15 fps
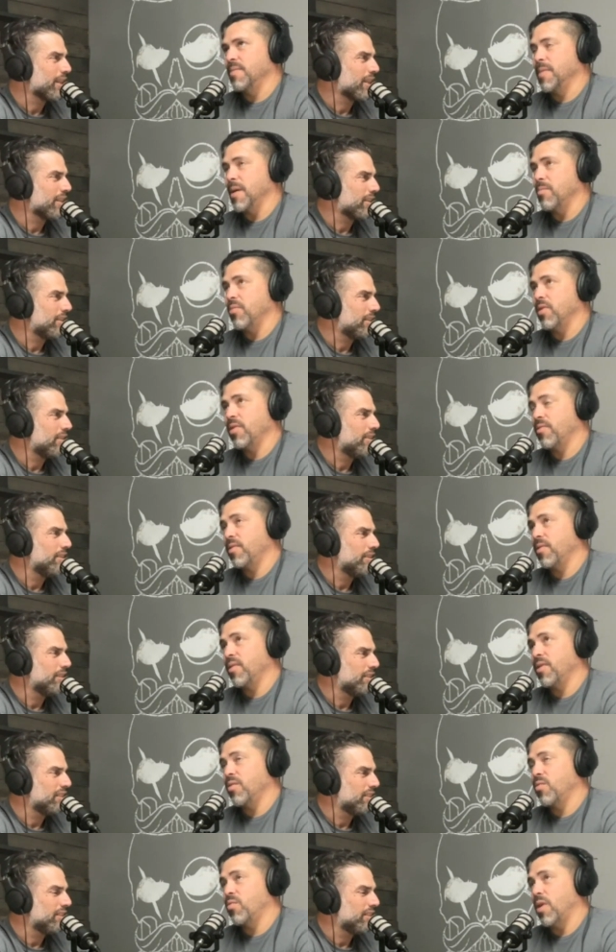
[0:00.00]
Speaker 1: my
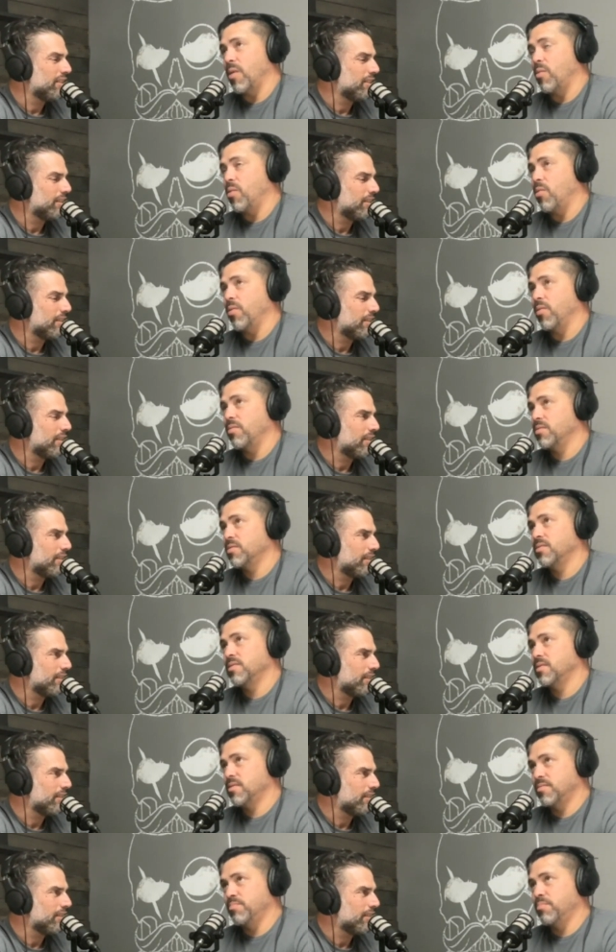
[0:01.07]
brother-in-law who i won't
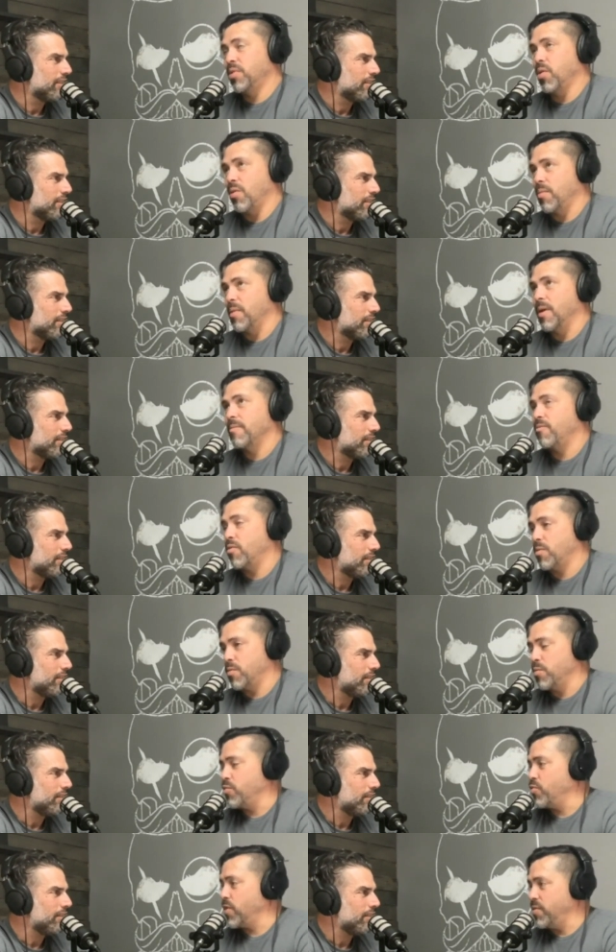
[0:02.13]
blow him up former
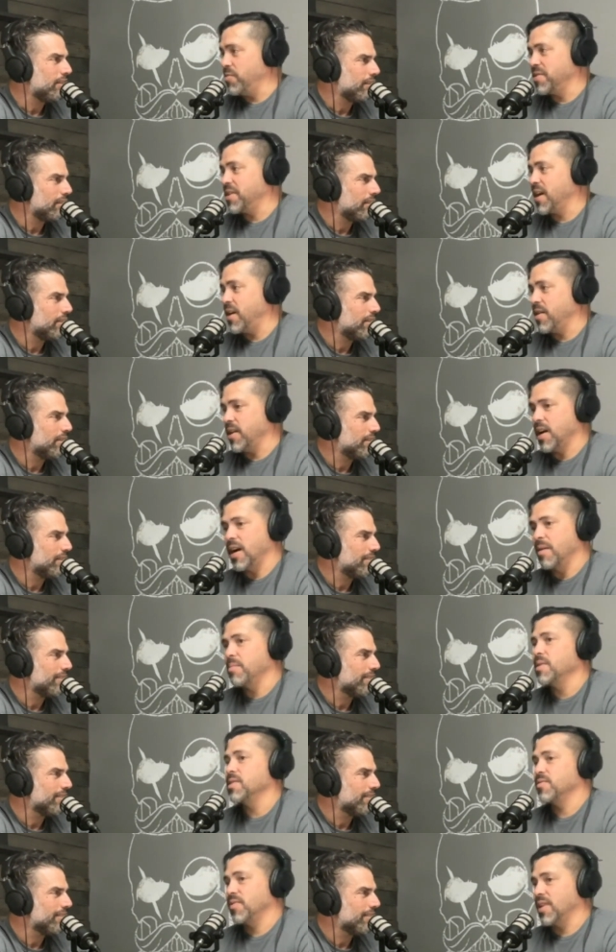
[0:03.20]
marine retired cop
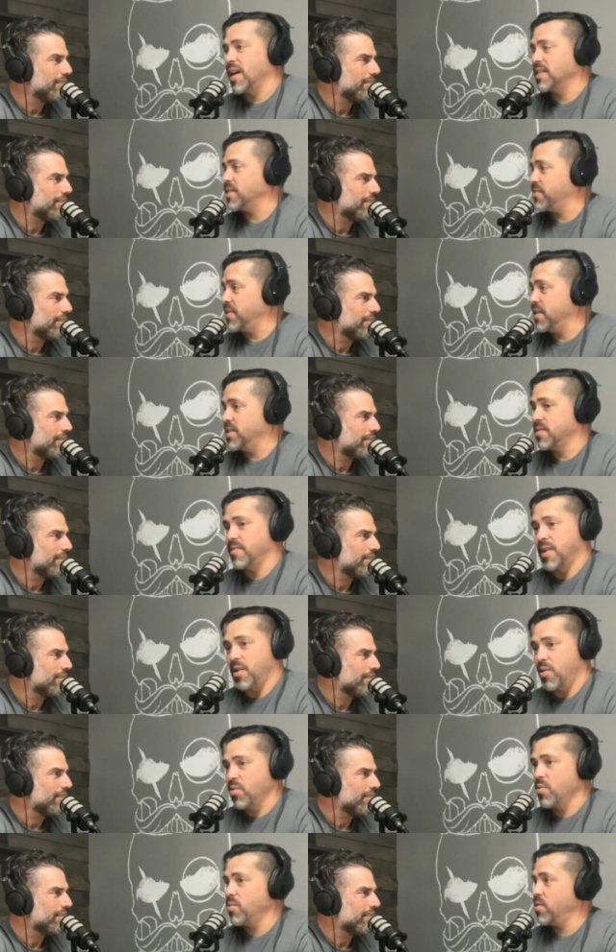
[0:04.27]
his philosophy is if i
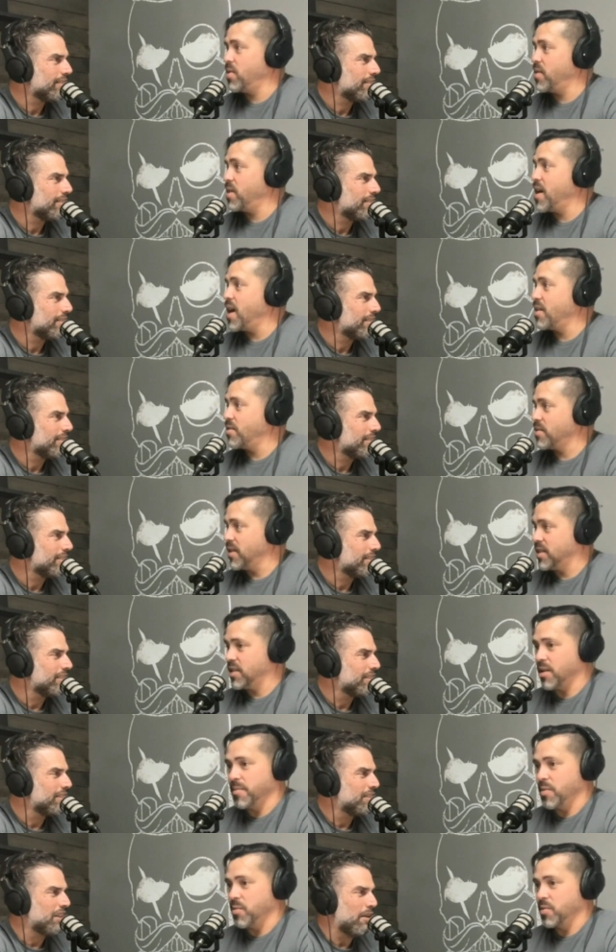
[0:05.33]
don't go to the doctor and they
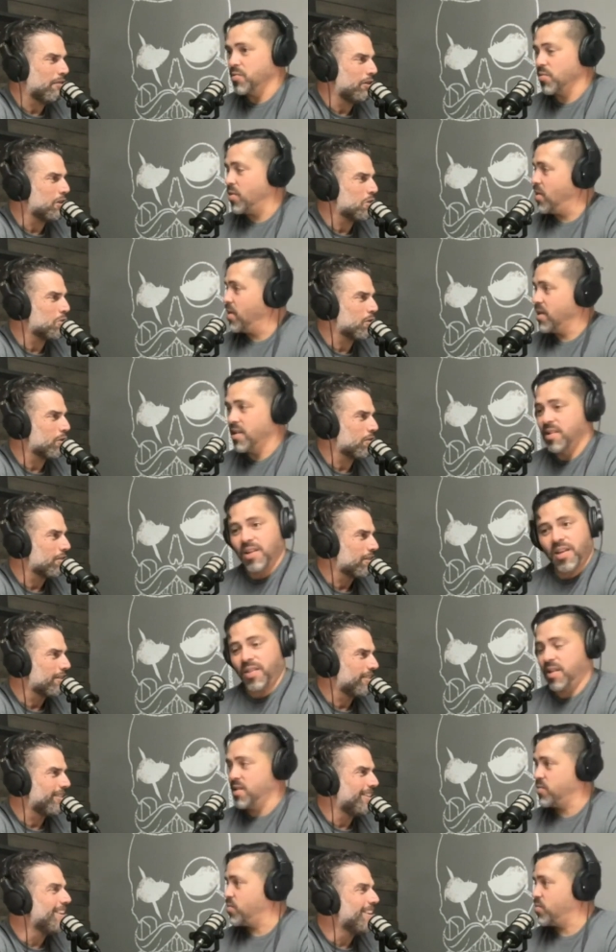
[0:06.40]
tell me nothing what's wrong, wrong, nothing is